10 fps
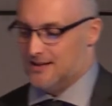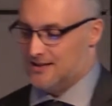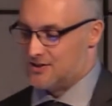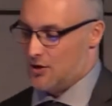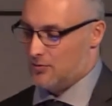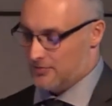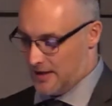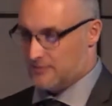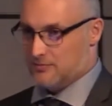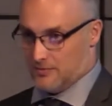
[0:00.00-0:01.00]
And so
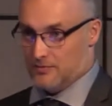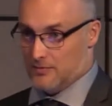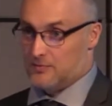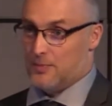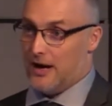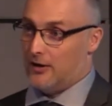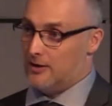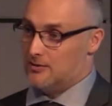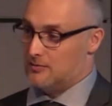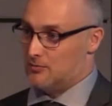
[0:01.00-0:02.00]
the
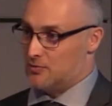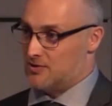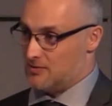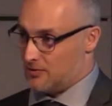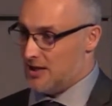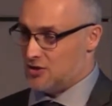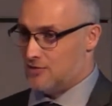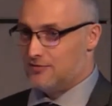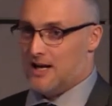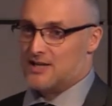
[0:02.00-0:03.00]
parent is catching
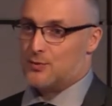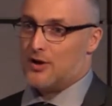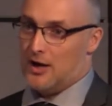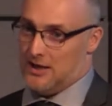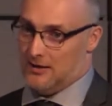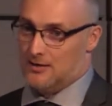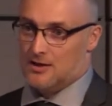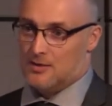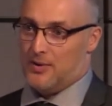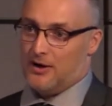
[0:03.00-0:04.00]
flies with honey.
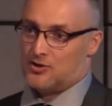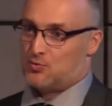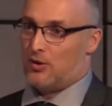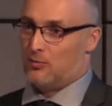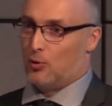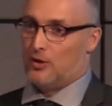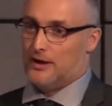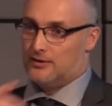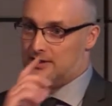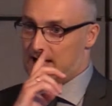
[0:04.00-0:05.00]
The parent is probably more
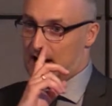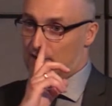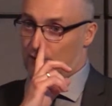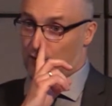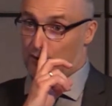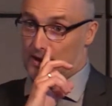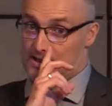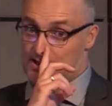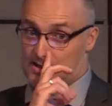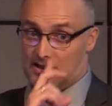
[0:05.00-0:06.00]
likely to have her
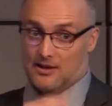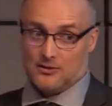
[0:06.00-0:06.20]
requests